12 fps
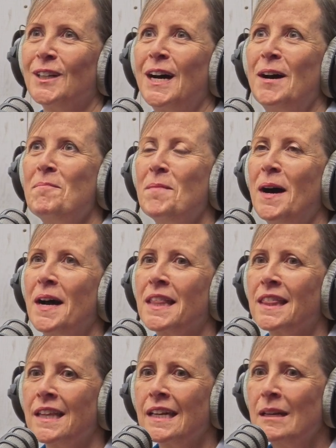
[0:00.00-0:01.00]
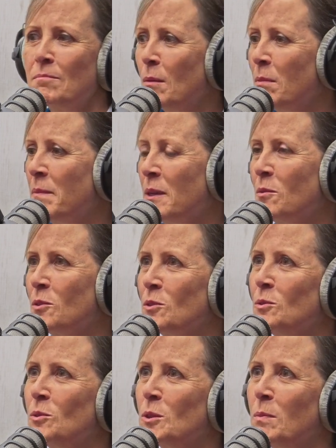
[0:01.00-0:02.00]
I think it probably was
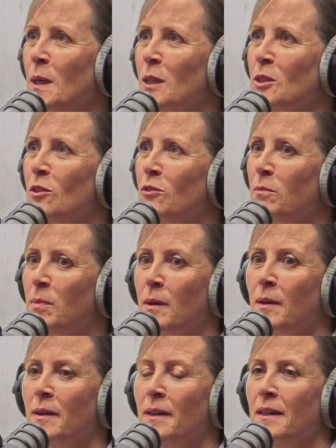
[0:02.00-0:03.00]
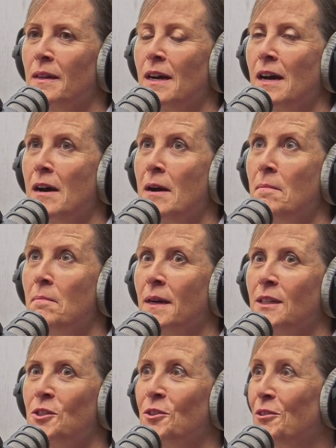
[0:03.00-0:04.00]
all sparked off by my
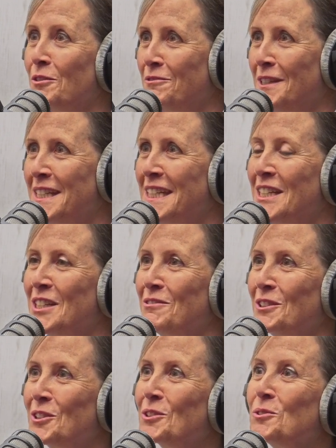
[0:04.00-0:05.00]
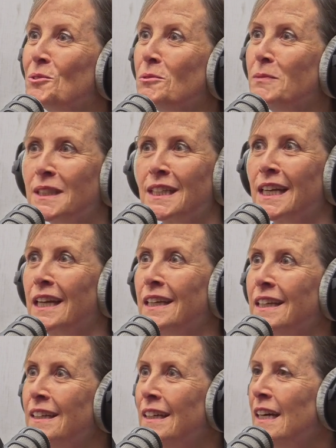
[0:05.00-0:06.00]
geography teacher at school, Mr. Kelly.